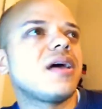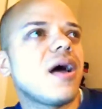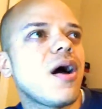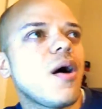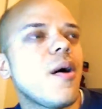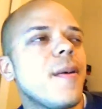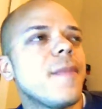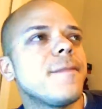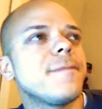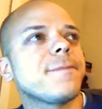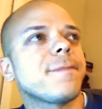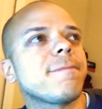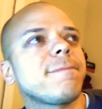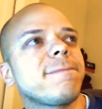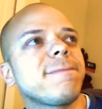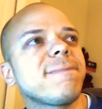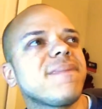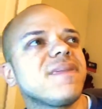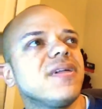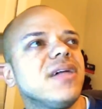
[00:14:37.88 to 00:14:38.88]

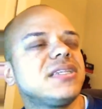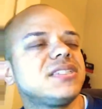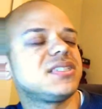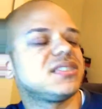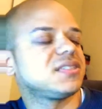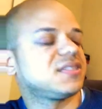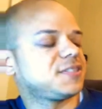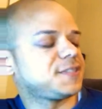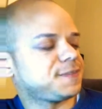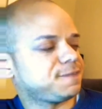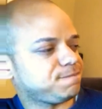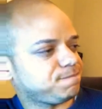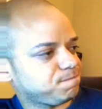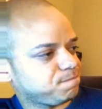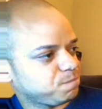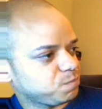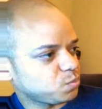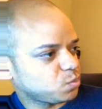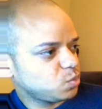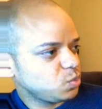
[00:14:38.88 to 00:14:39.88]
Some people confuse the
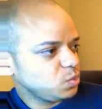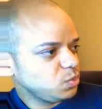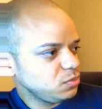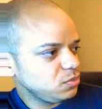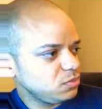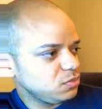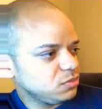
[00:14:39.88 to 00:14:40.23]
two, though.